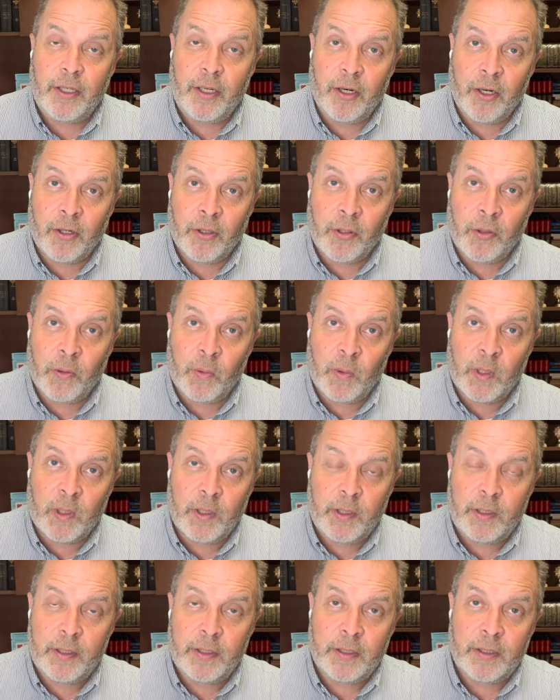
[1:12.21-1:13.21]
Our
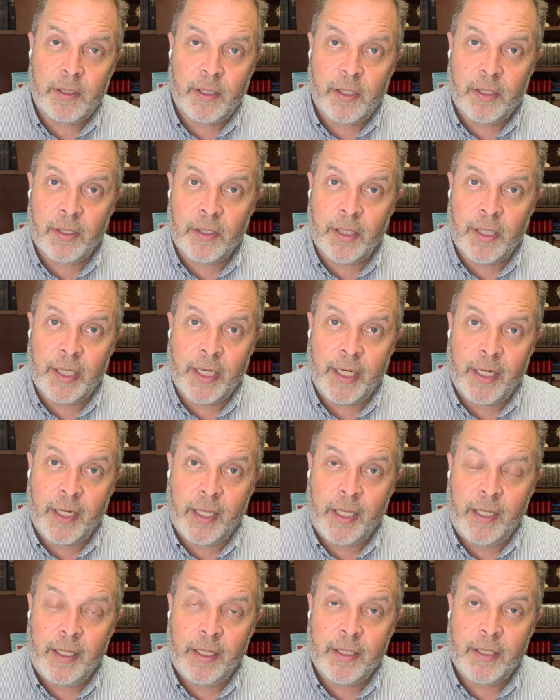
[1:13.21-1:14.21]
Lord, Our
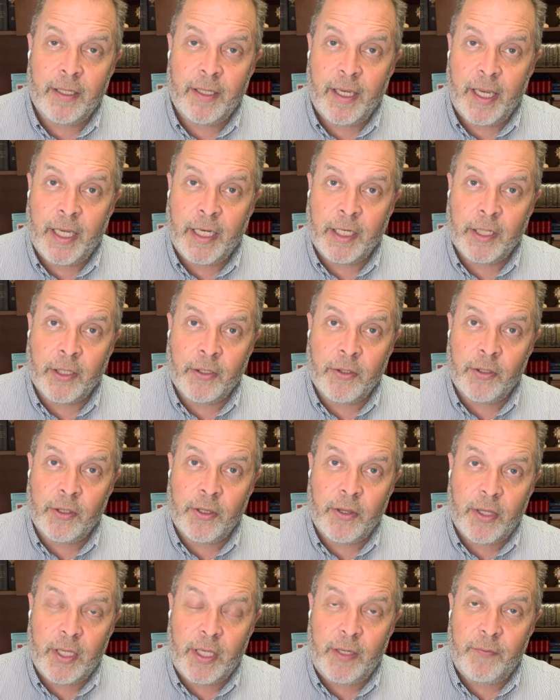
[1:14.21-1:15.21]
Lady, and the
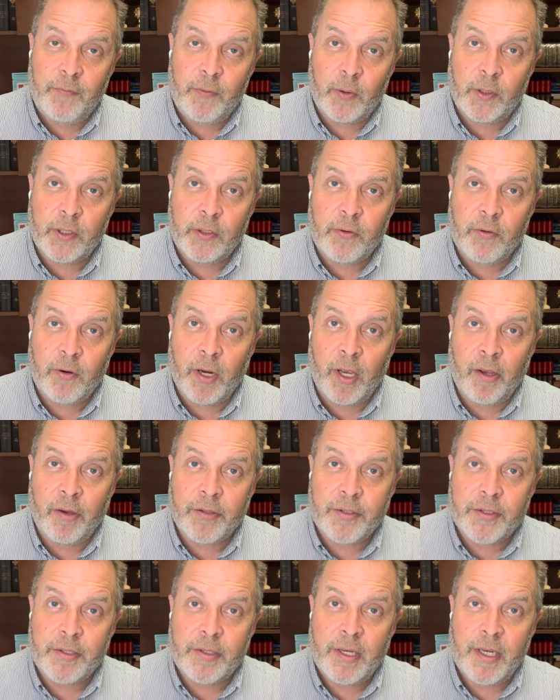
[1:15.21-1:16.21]
good thief on the
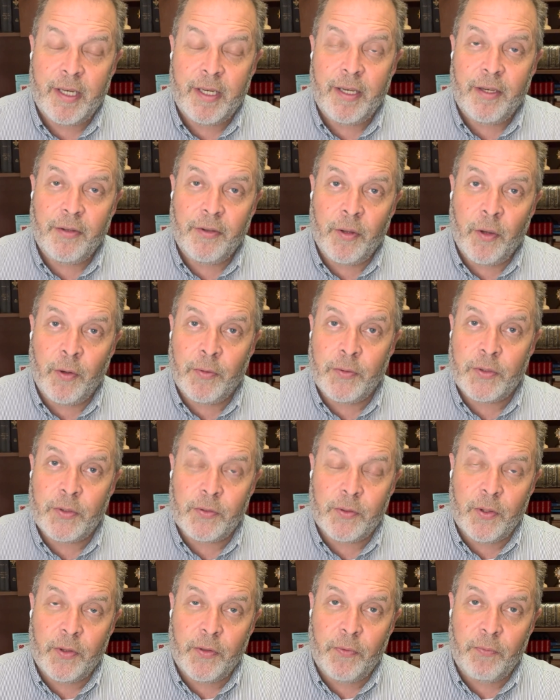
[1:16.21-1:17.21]
cross. Those
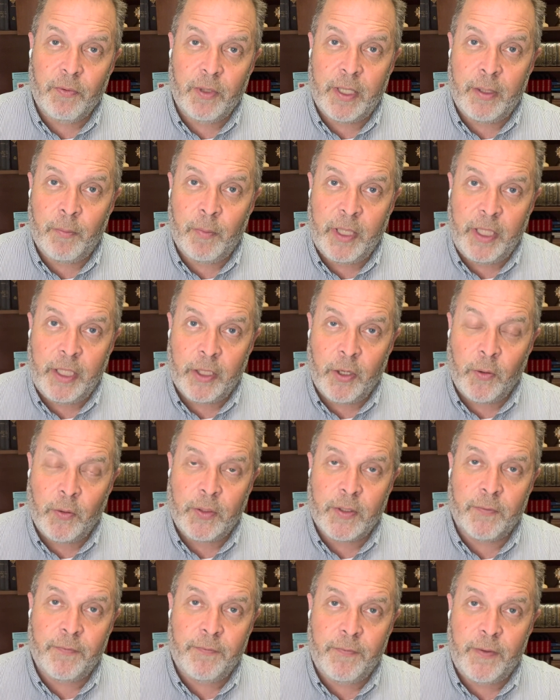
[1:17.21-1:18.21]
are the three we know
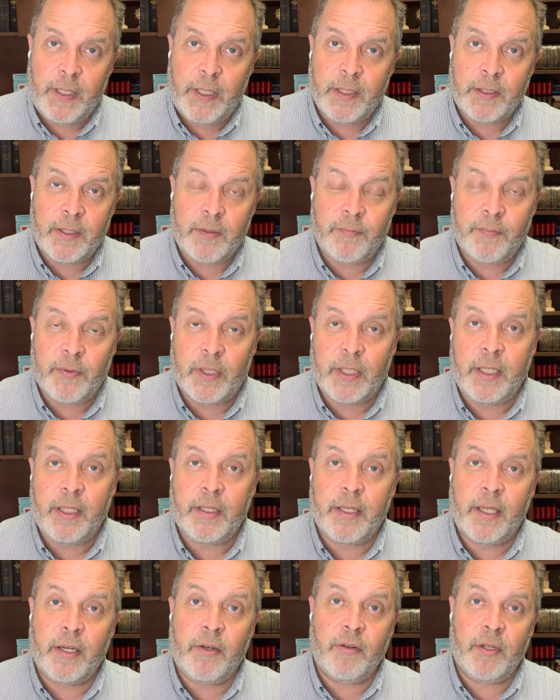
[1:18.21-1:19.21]
definitively
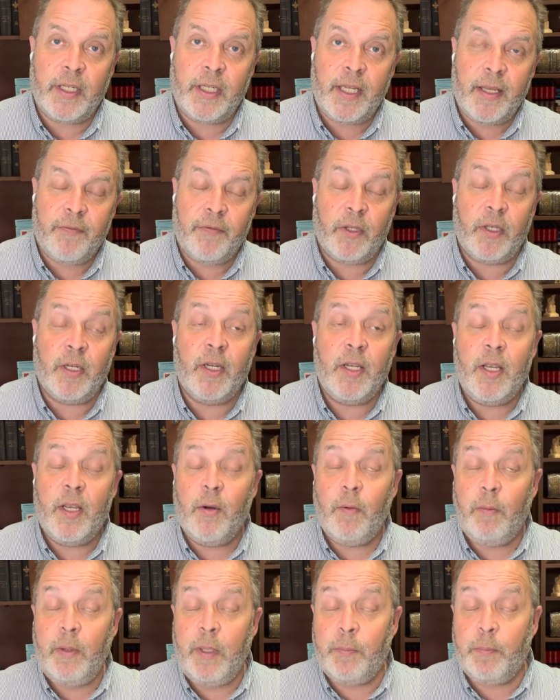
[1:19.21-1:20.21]
that are in heaven.
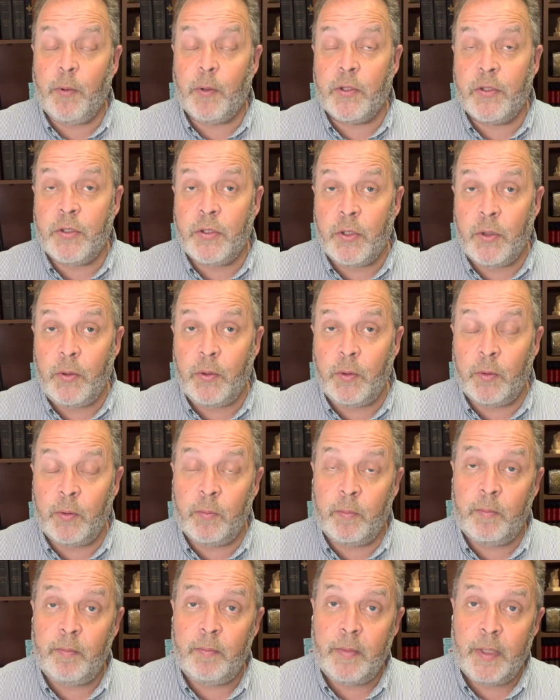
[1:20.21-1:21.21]
We
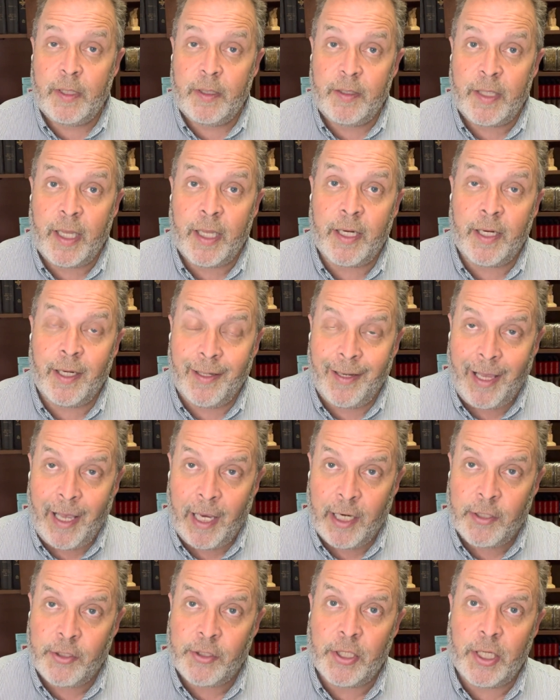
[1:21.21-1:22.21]
presume that
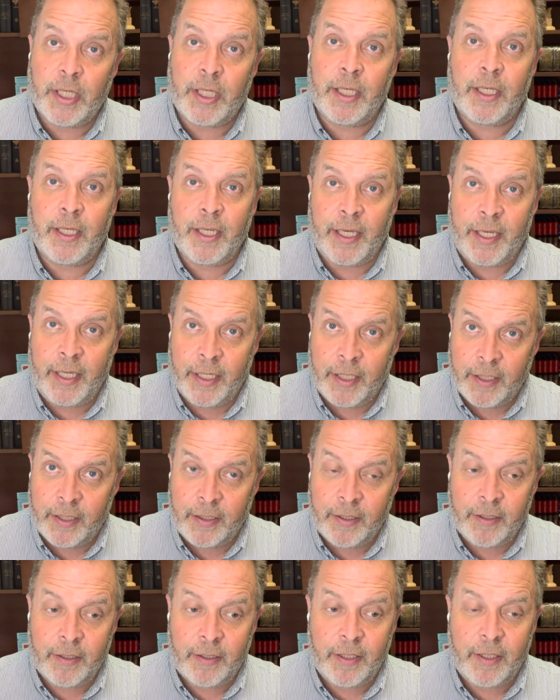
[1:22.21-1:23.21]
Elijah
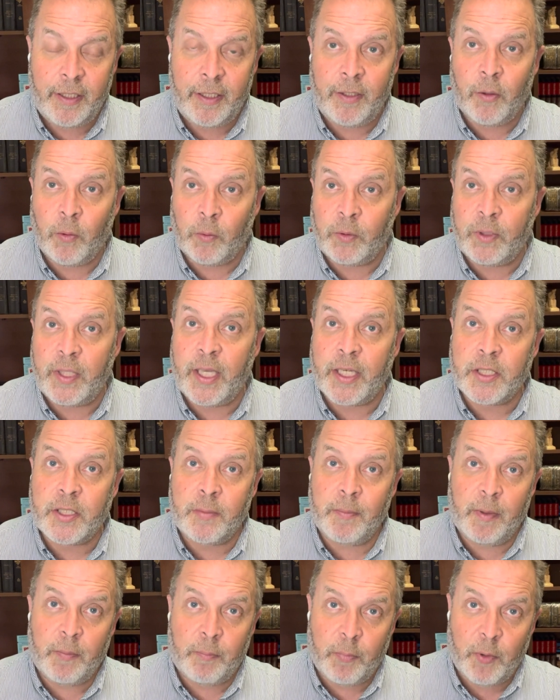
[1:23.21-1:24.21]
and the Old
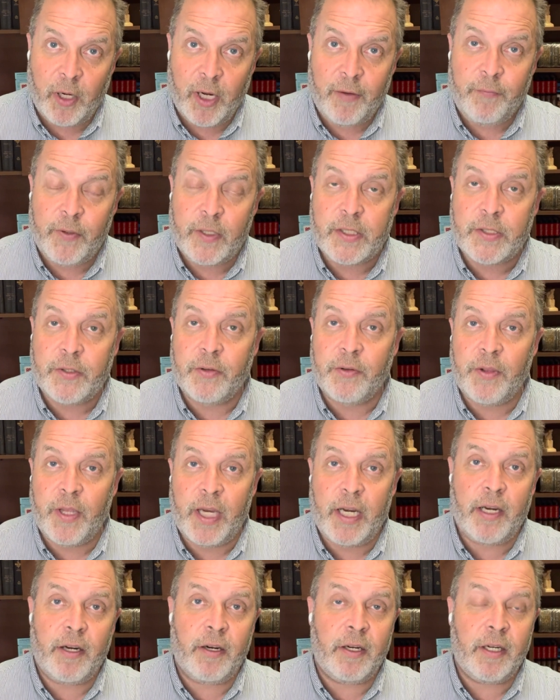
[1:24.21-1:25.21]
Testament prophets are
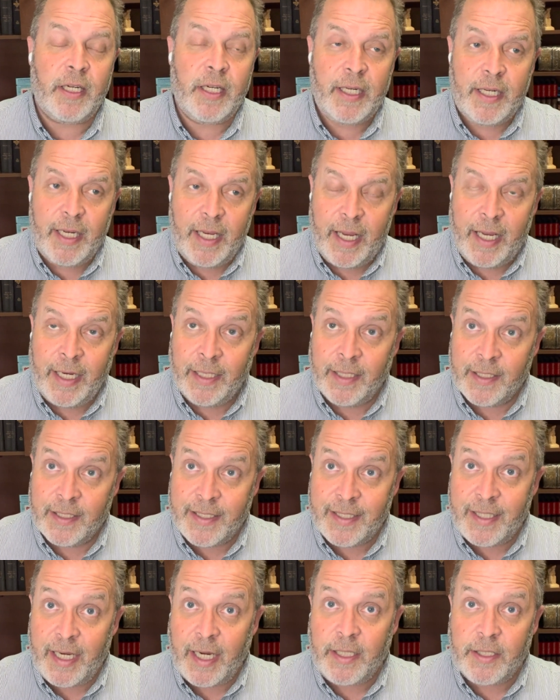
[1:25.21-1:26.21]
there, and the
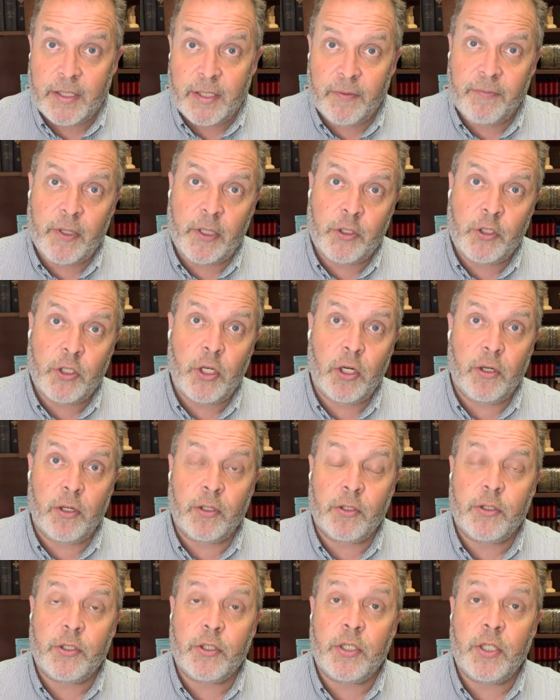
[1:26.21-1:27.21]
saints of the
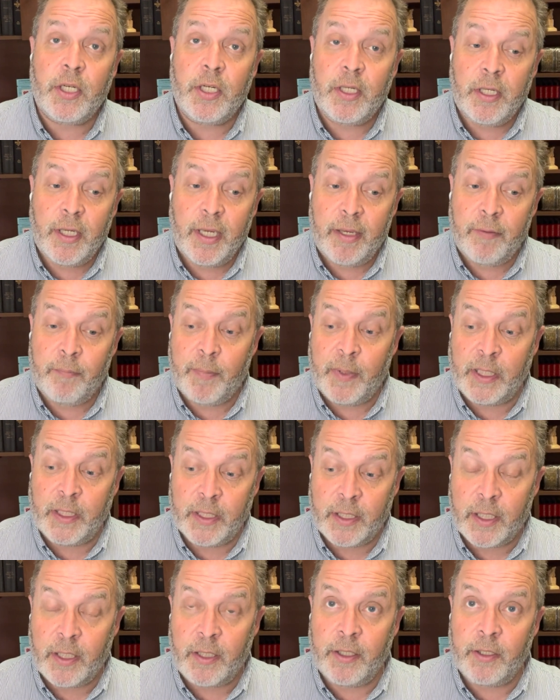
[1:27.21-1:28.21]
church have been
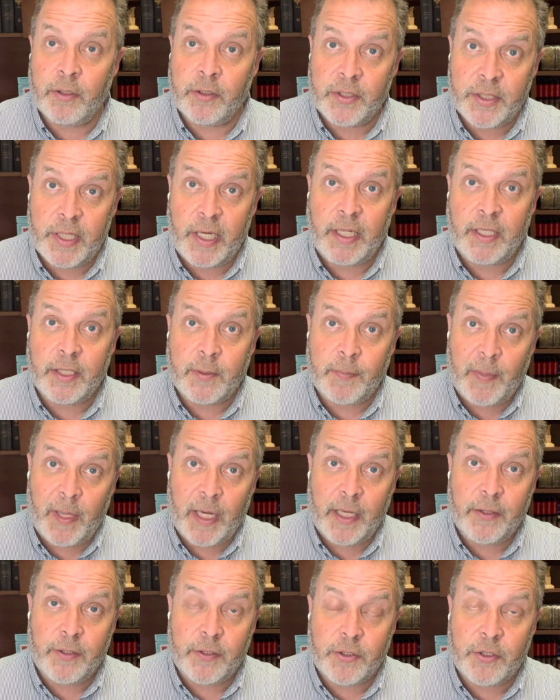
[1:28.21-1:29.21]
declared saints
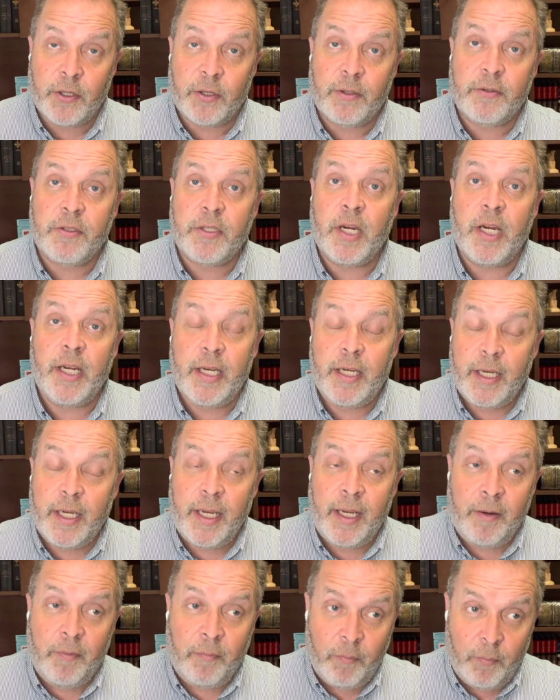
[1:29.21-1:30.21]
by the church,
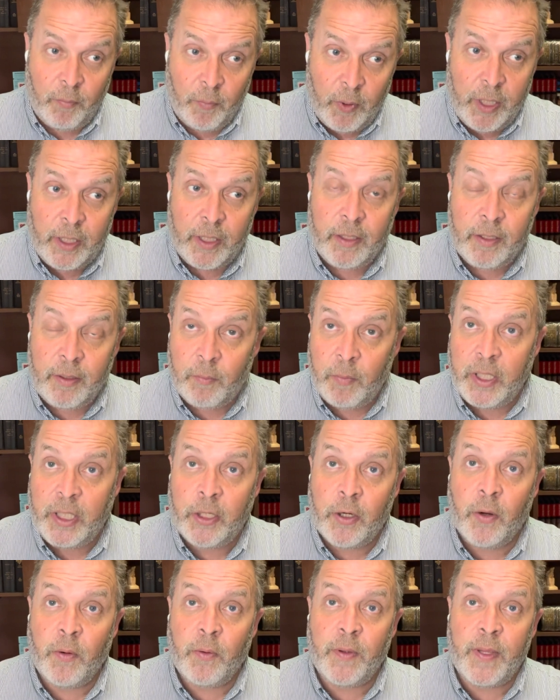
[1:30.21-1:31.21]
and we
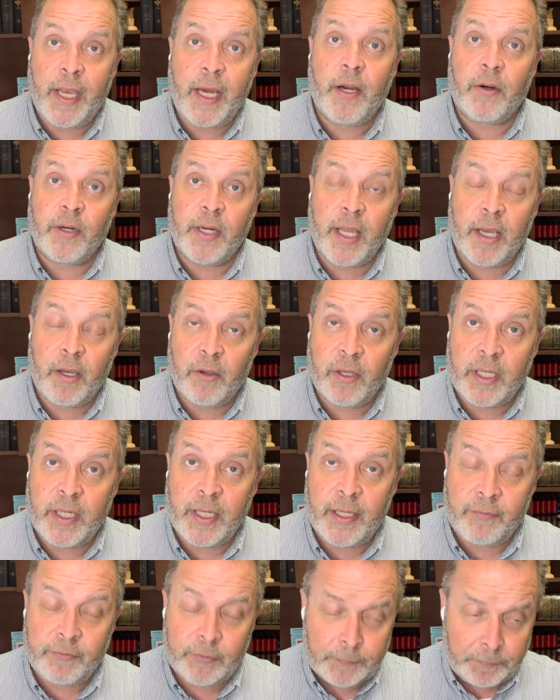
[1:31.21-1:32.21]
know they are now in
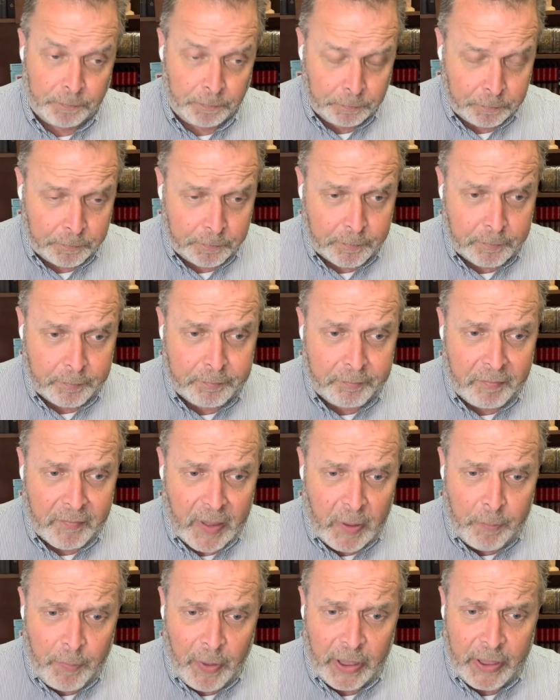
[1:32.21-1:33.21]
heaven.
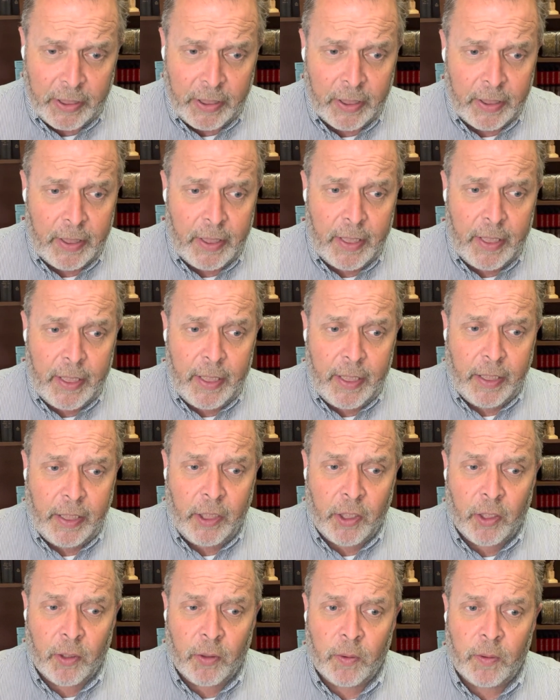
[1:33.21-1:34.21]
But,
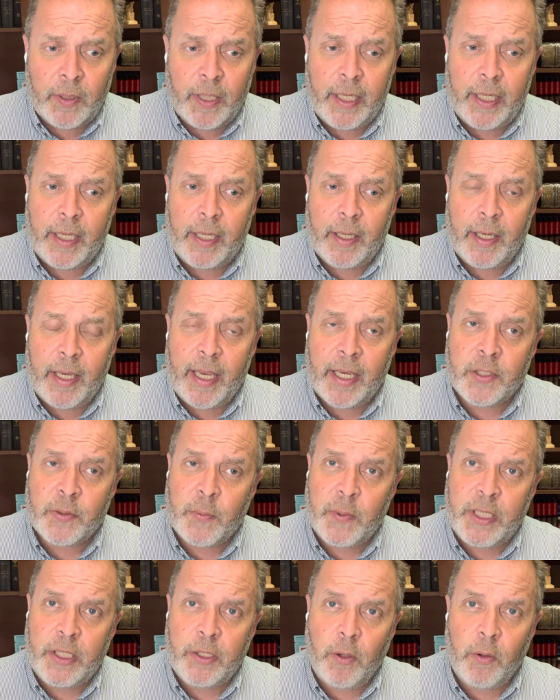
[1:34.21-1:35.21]
you know, as
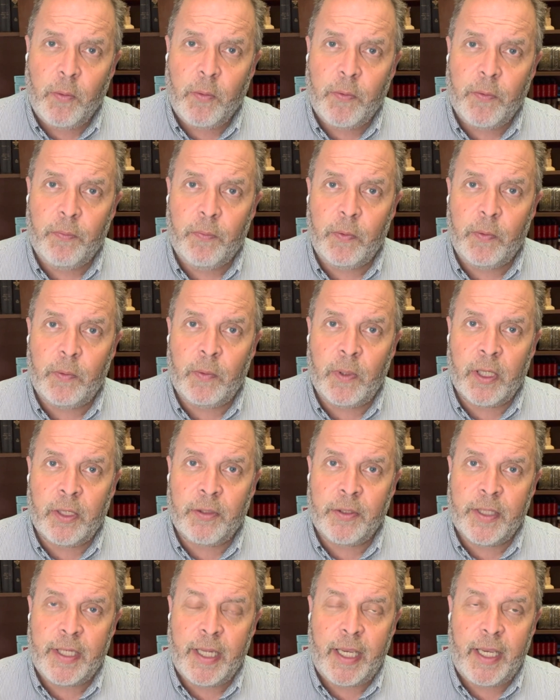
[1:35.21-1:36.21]
we go through
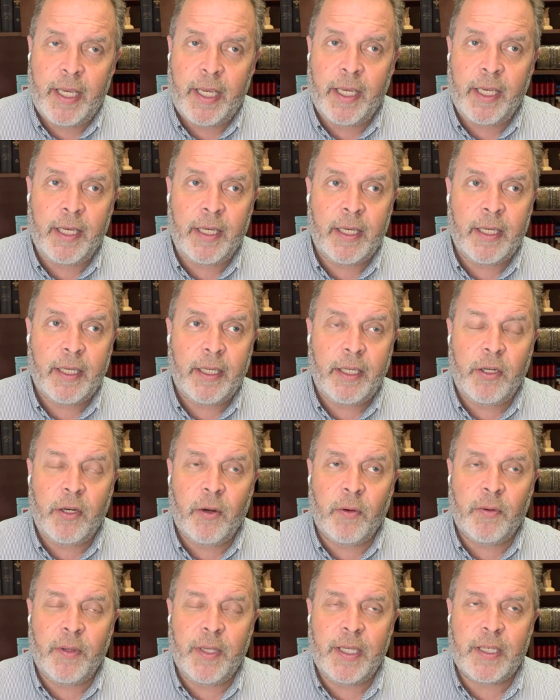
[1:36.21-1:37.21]
our day, you
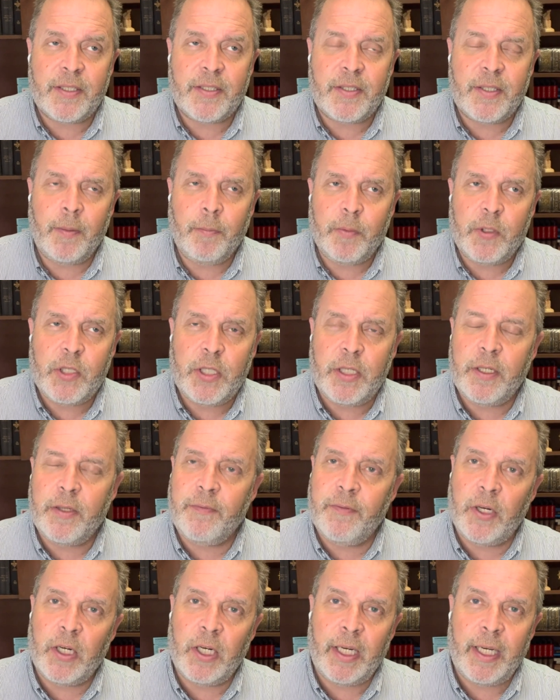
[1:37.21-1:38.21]
know, the Assumption
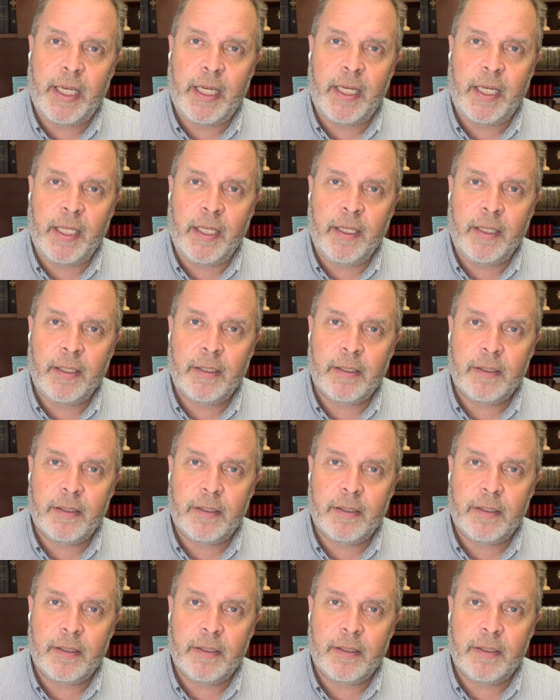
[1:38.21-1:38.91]
of Our Lady,